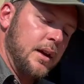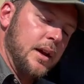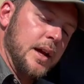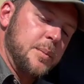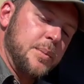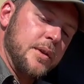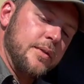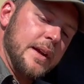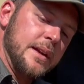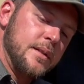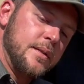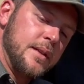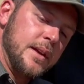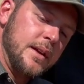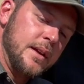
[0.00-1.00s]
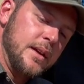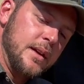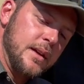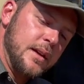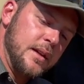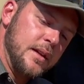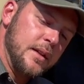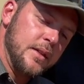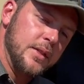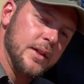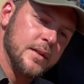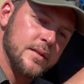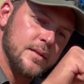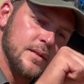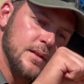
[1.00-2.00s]
It prevents
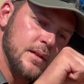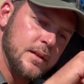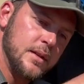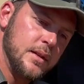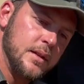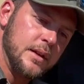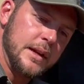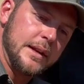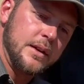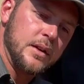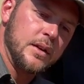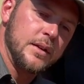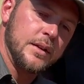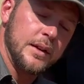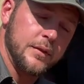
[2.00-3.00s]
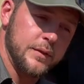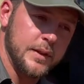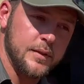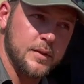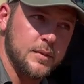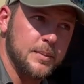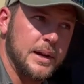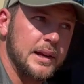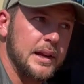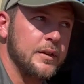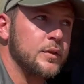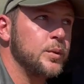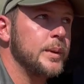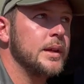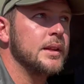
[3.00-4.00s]
this. If this is my
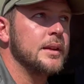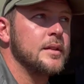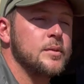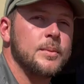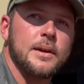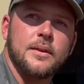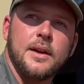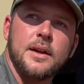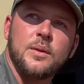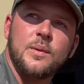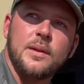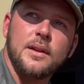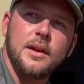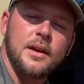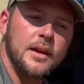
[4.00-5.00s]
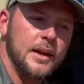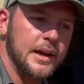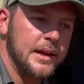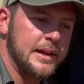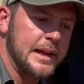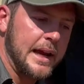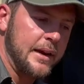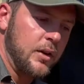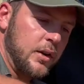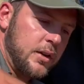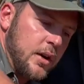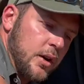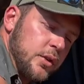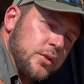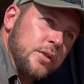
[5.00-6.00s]
left wheel and it's my right wheel, it cannot
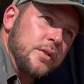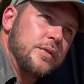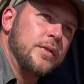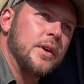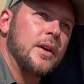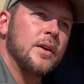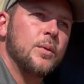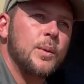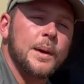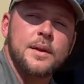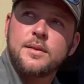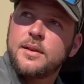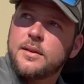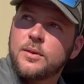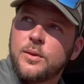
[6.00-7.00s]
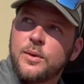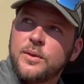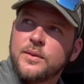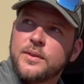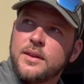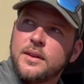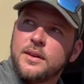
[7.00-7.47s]
go too far. What is it called?